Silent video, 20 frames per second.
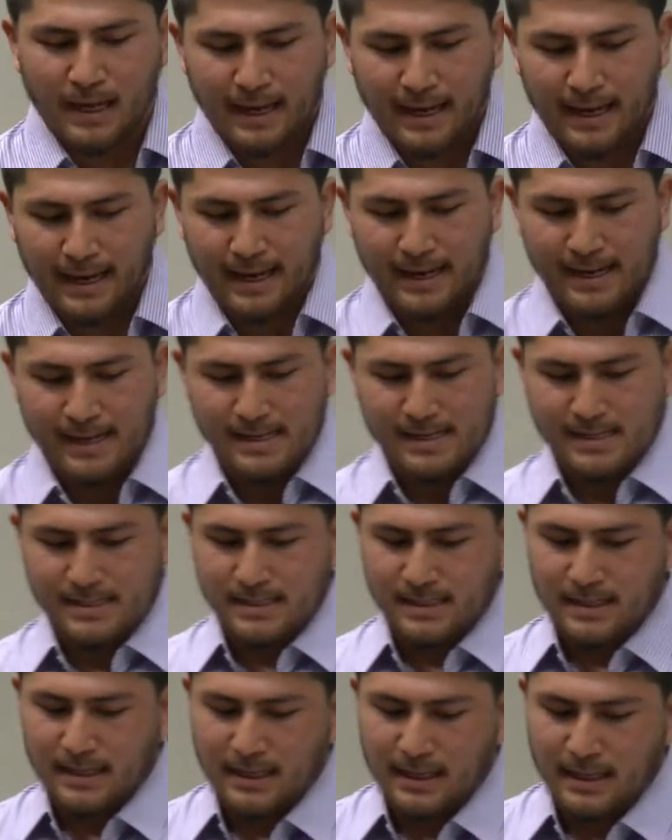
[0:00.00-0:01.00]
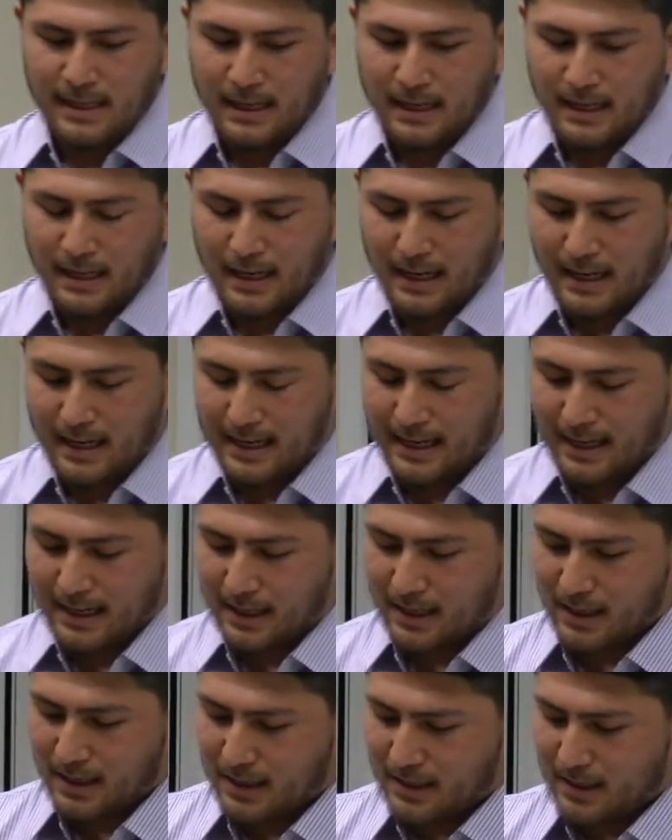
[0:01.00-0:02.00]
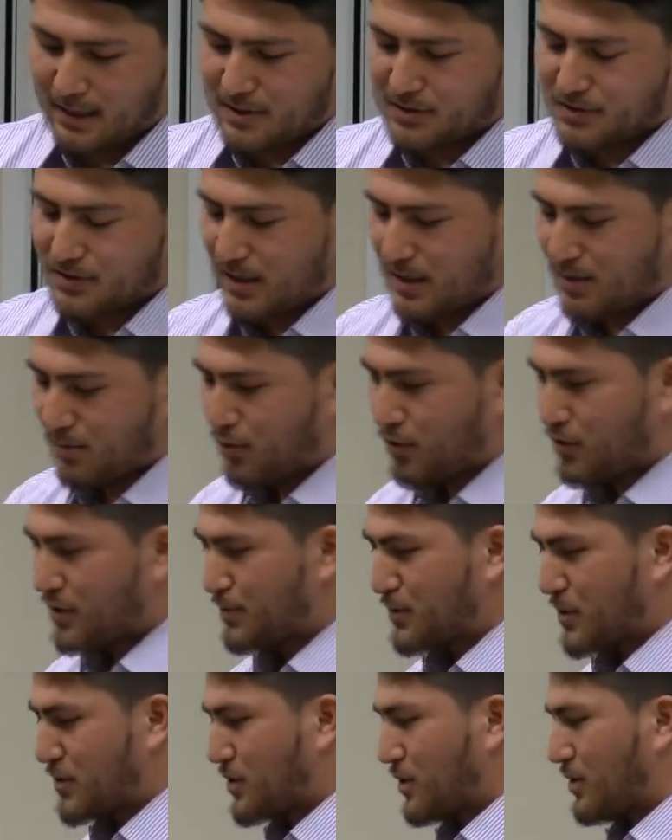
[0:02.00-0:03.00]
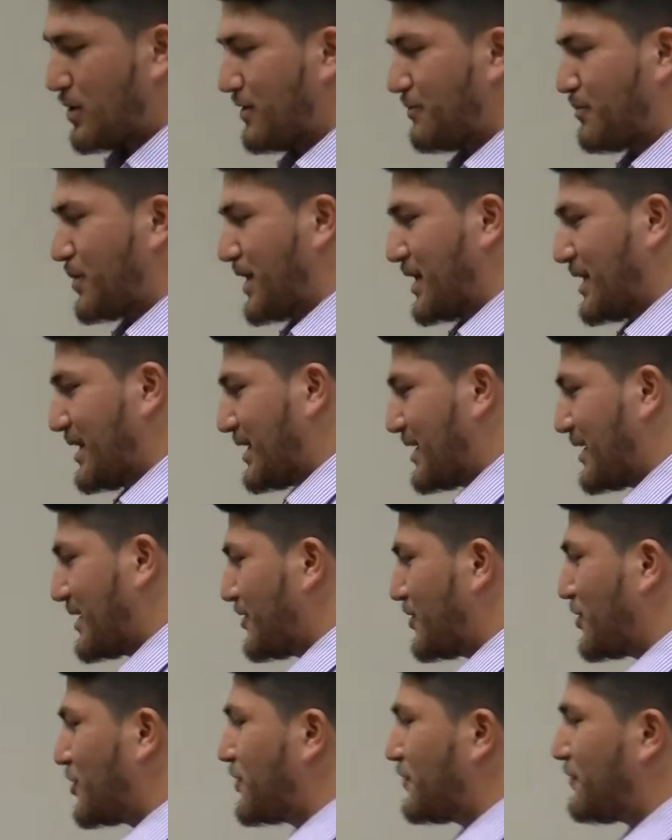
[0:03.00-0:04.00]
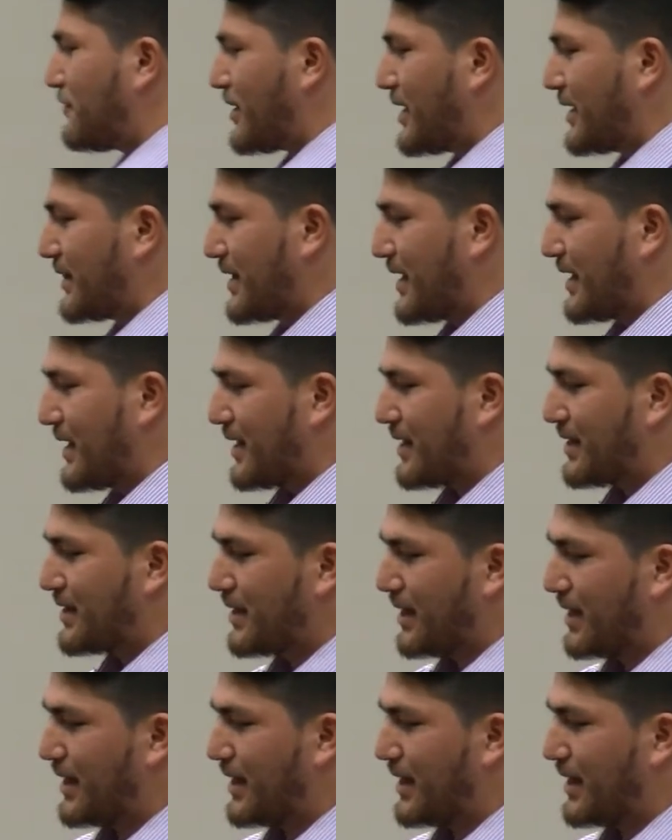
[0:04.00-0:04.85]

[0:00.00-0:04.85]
And Australian Border Patrol had been notified that